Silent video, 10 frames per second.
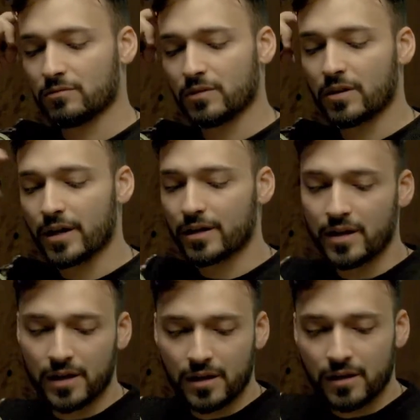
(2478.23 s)
All right,
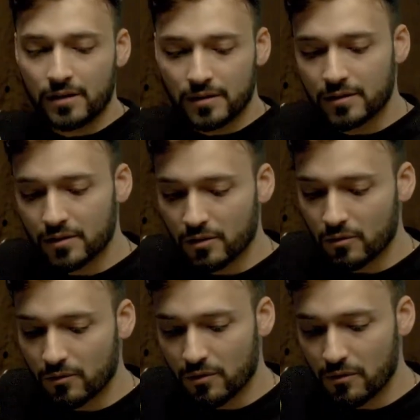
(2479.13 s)
you know,
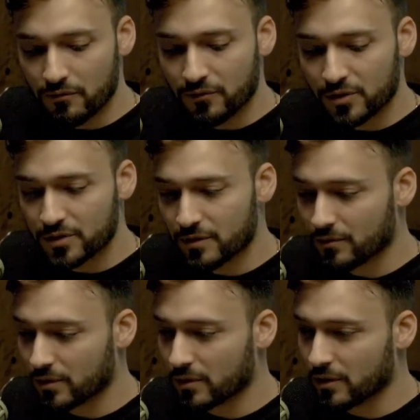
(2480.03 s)

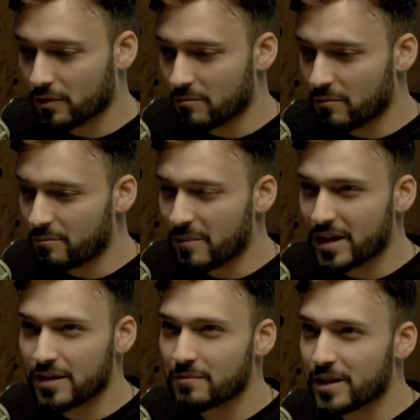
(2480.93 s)
for
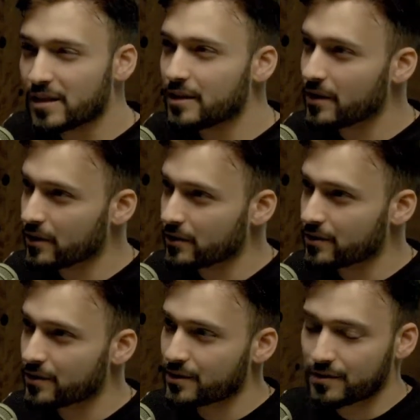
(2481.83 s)
many
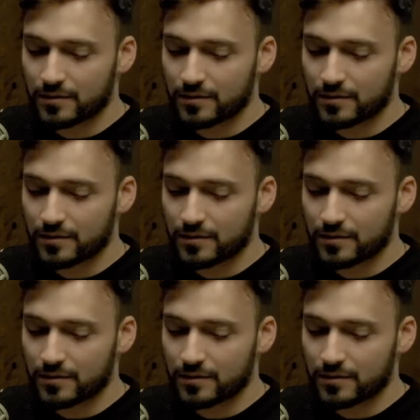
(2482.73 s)
years,